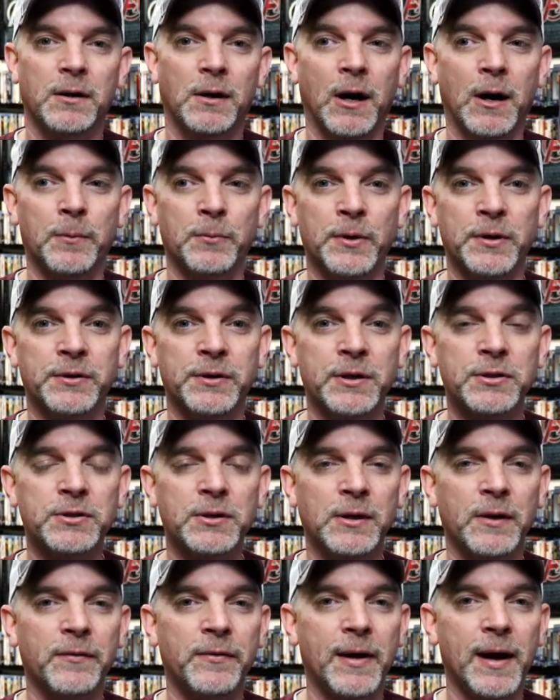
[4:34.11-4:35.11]
Um,
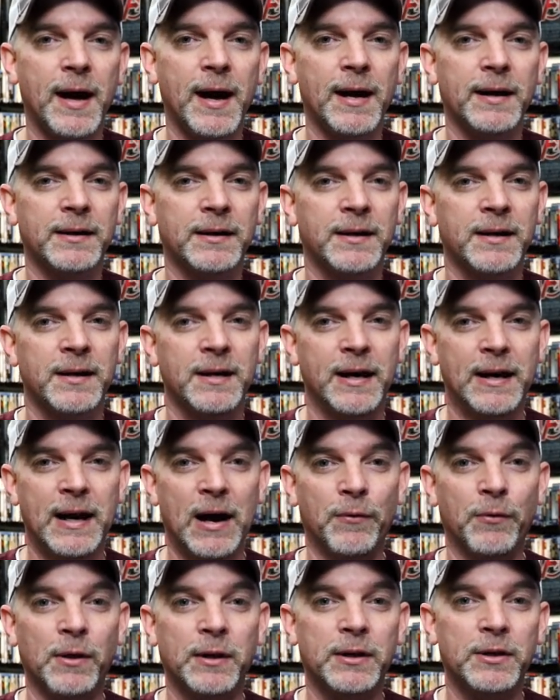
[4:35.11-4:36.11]
rendition of that,
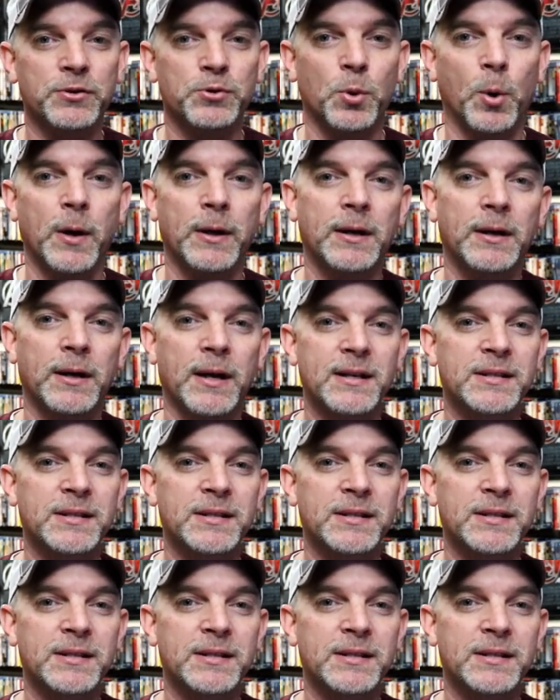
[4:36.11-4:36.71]
and I really enjoyed it.